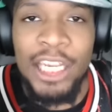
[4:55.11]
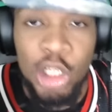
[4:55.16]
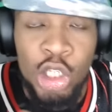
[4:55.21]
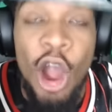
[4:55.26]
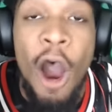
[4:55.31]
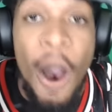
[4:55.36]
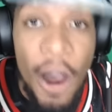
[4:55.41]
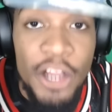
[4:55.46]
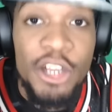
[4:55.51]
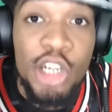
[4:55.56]
Do
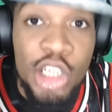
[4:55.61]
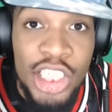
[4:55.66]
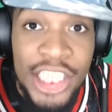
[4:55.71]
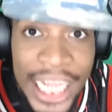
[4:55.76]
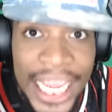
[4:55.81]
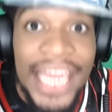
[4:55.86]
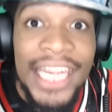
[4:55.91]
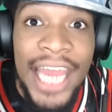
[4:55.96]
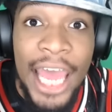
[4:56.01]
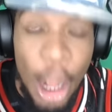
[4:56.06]
y'all
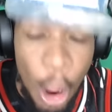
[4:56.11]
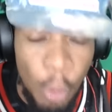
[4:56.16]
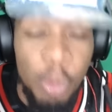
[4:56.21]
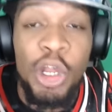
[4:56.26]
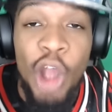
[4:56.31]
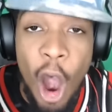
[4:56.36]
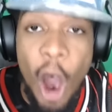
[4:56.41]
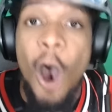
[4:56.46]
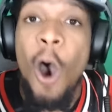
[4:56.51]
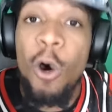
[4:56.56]
understand that? Are we
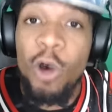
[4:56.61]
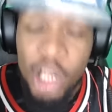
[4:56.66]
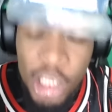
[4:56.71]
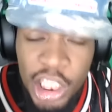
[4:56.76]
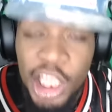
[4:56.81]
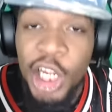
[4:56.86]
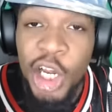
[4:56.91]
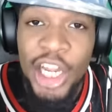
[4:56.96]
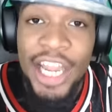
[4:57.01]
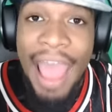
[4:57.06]
all
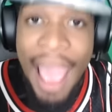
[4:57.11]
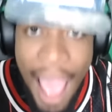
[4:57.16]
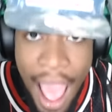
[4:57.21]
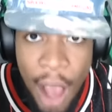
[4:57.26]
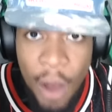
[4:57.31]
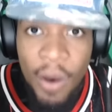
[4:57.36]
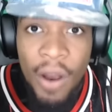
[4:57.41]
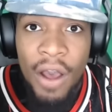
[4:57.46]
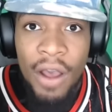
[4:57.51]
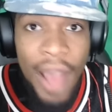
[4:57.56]
clear
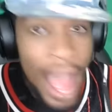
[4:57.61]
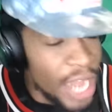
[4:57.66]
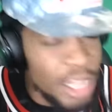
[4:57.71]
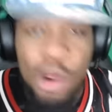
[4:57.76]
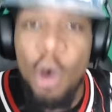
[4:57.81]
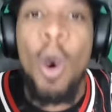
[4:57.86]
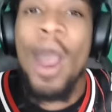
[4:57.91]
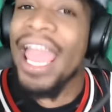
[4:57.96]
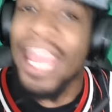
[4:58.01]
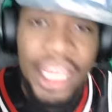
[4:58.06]
now? I
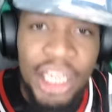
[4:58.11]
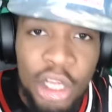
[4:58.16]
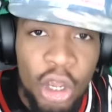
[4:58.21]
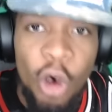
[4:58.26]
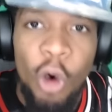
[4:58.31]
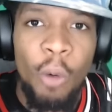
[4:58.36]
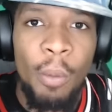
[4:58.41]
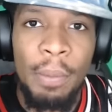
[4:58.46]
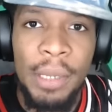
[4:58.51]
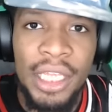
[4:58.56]
don't hate
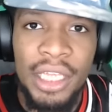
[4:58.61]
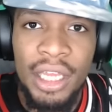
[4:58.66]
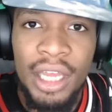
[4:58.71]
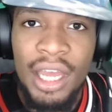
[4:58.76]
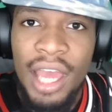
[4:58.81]
Kobe.